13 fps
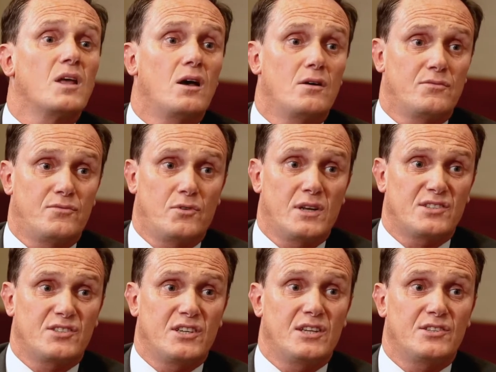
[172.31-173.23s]
uh,
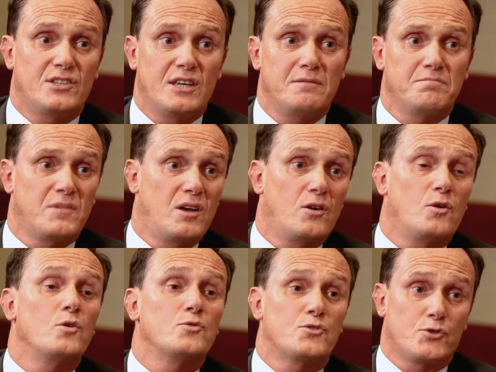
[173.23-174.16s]
volatility,
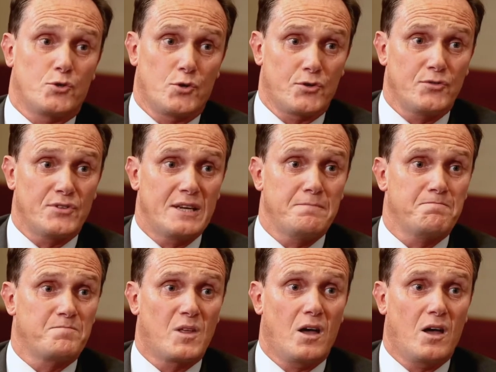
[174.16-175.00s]
uh, uncertainty.